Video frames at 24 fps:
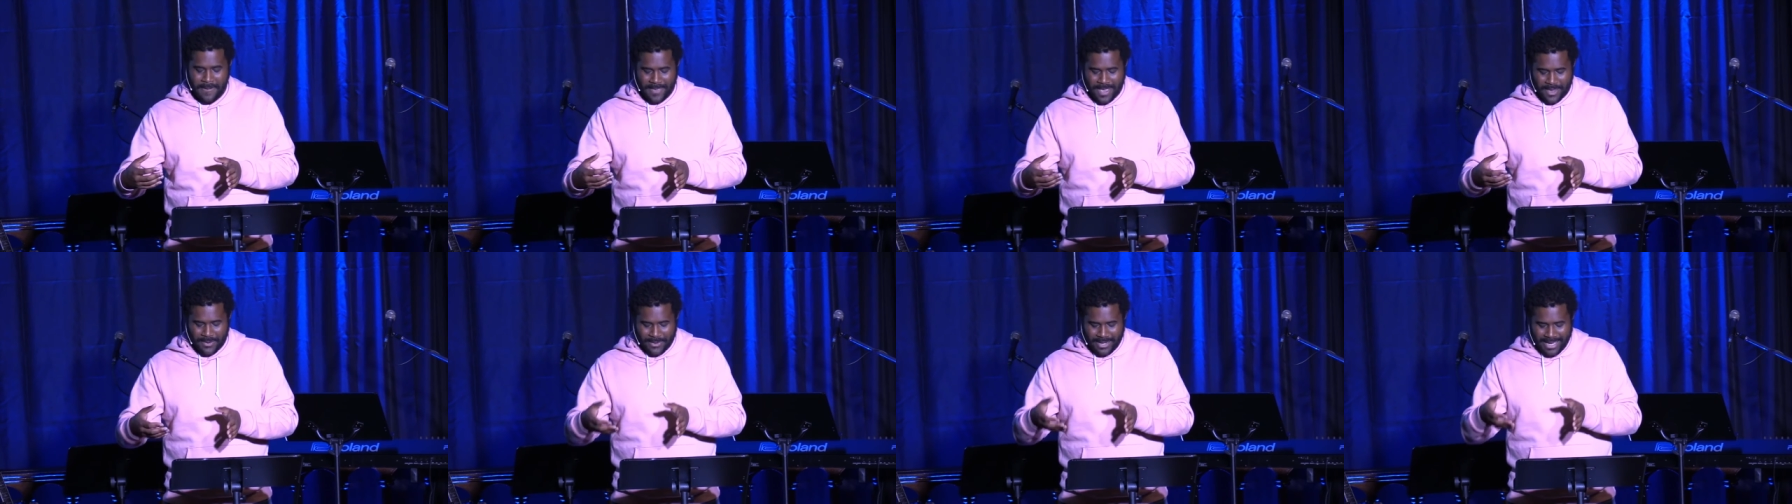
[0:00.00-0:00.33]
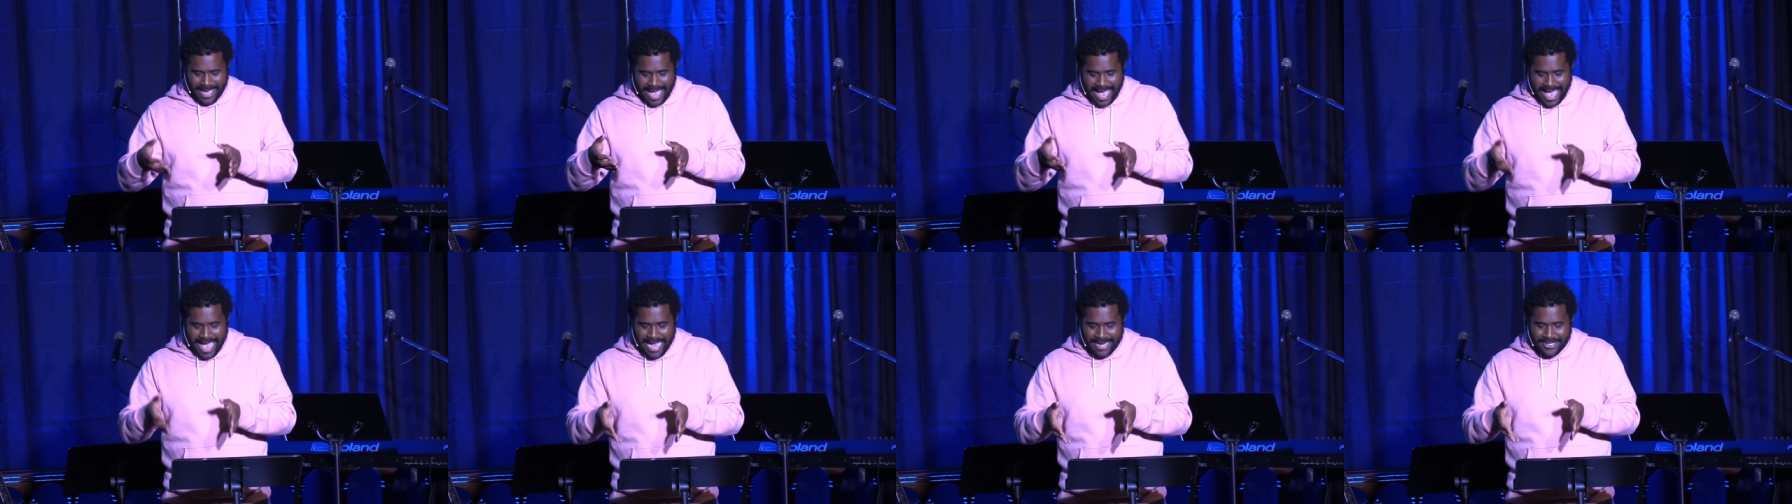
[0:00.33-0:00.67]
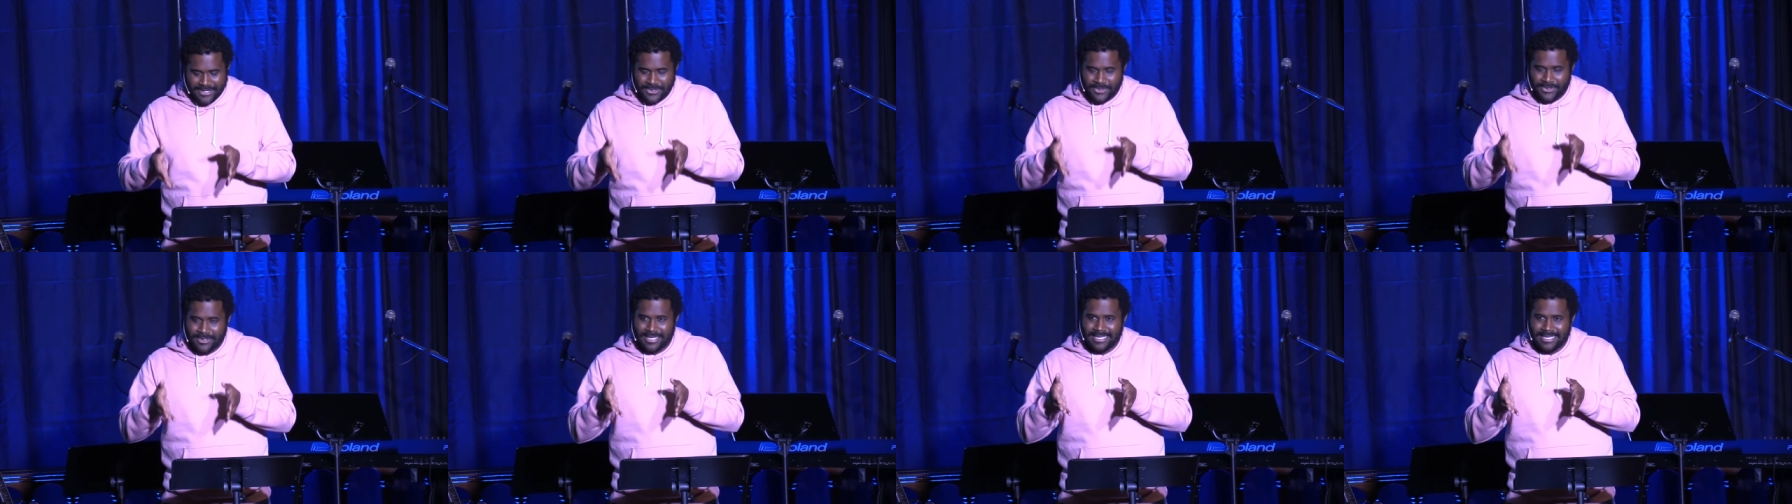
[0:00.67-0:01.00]
and we
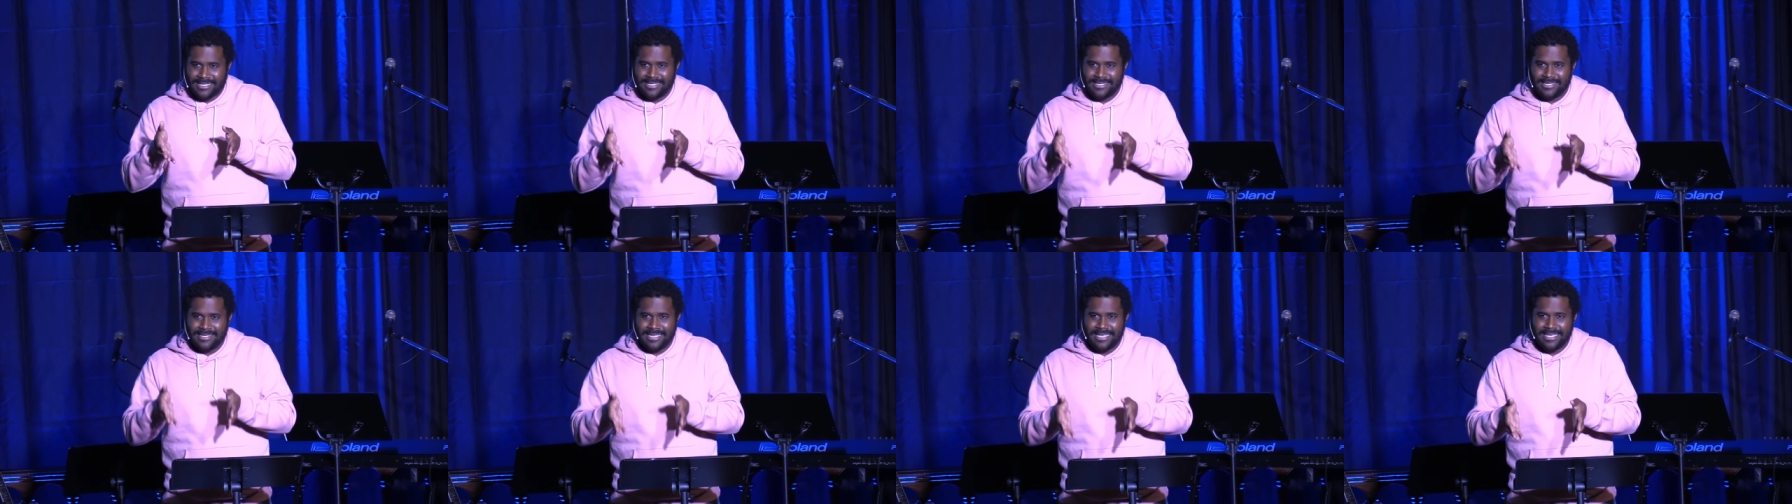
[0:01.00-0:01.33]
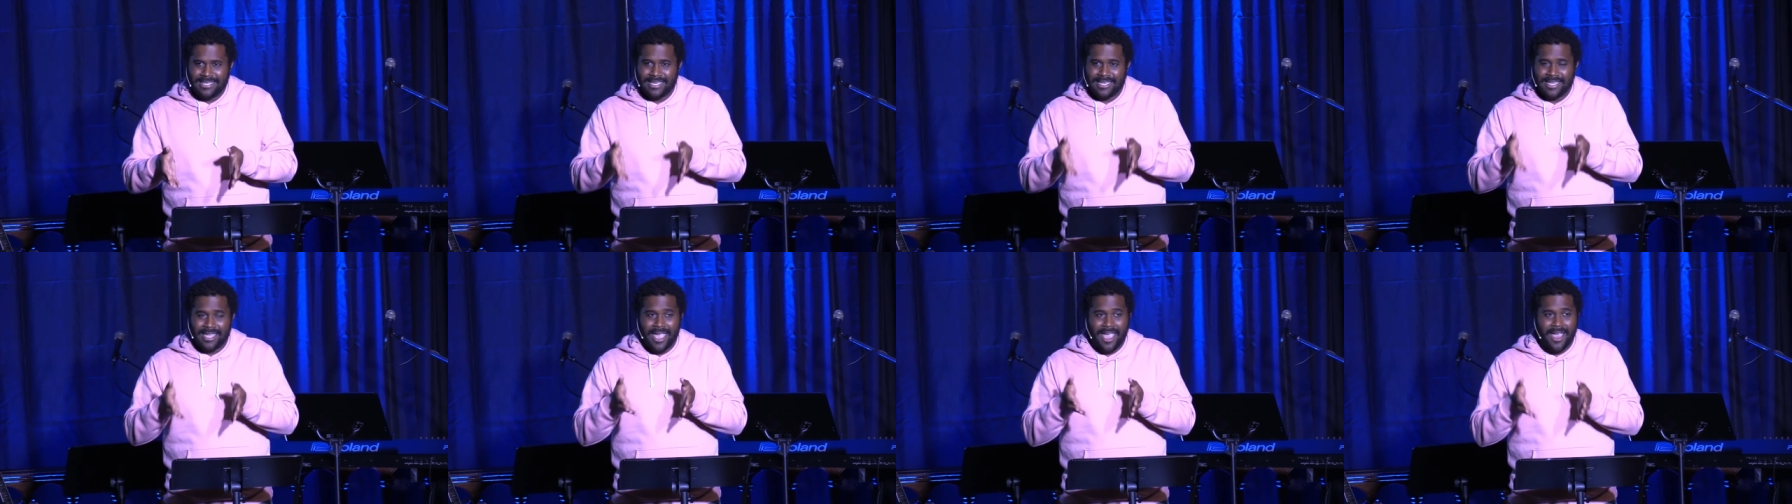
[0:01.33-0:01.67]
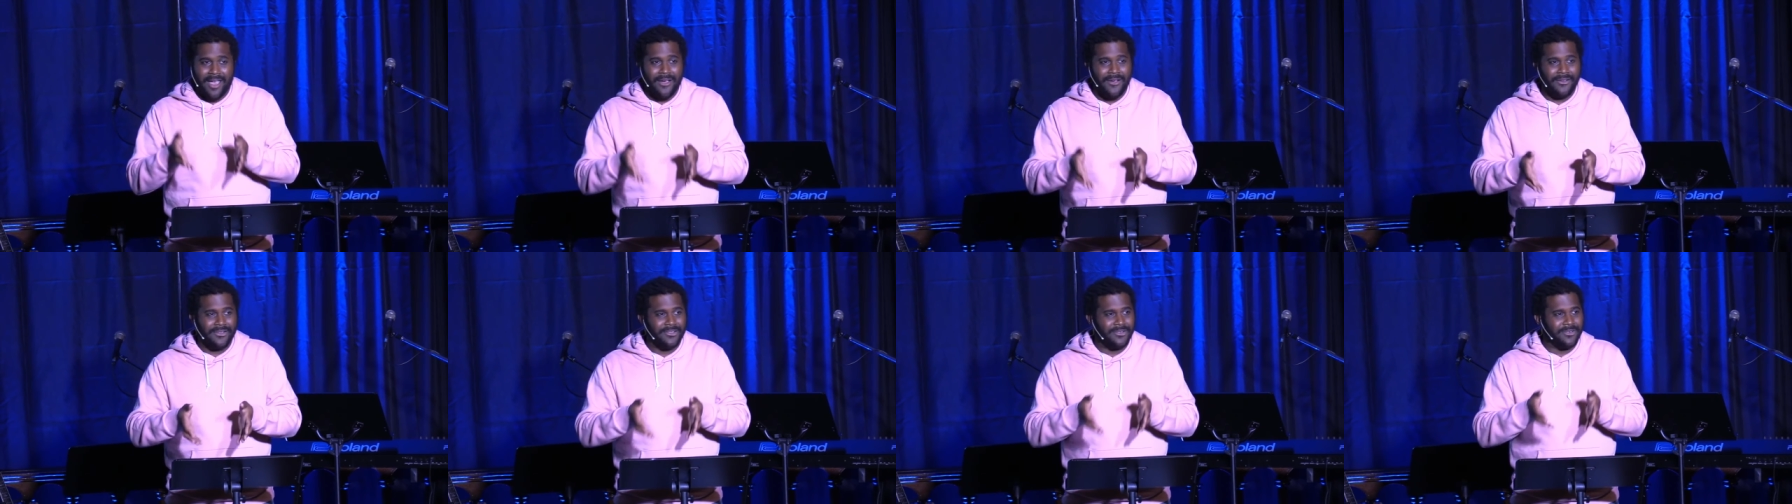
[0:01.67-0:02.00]
actually see the
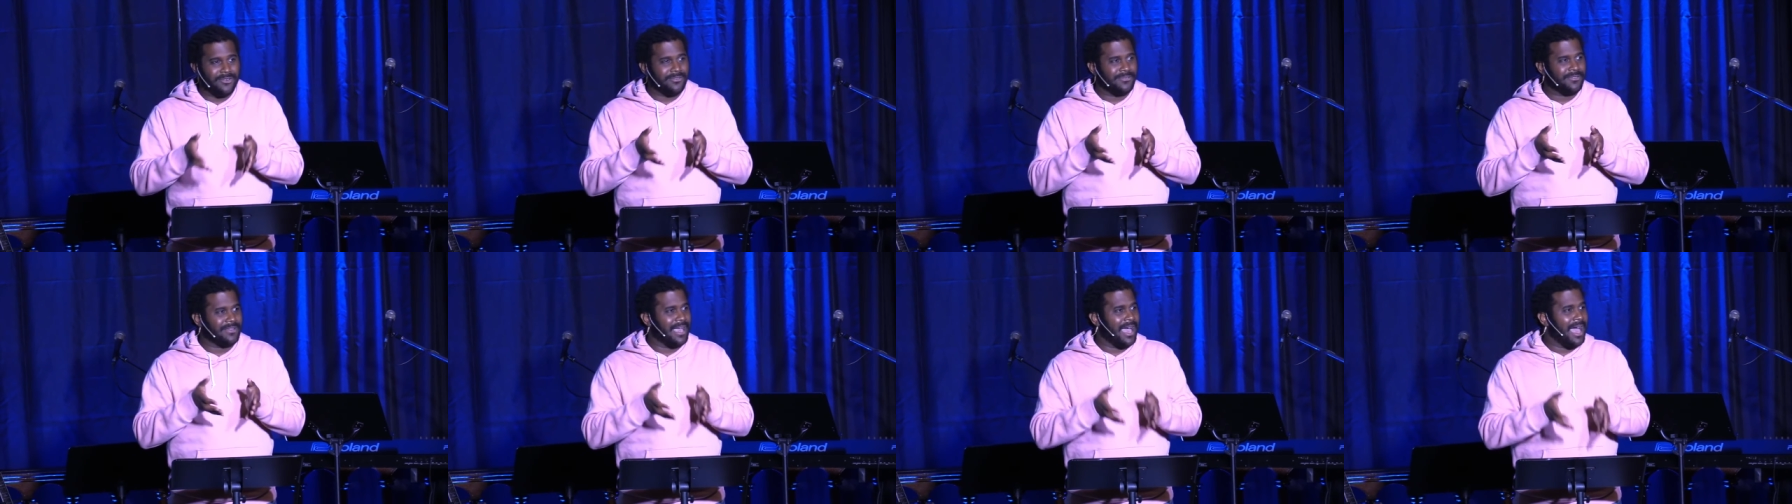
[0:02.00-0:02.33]
character of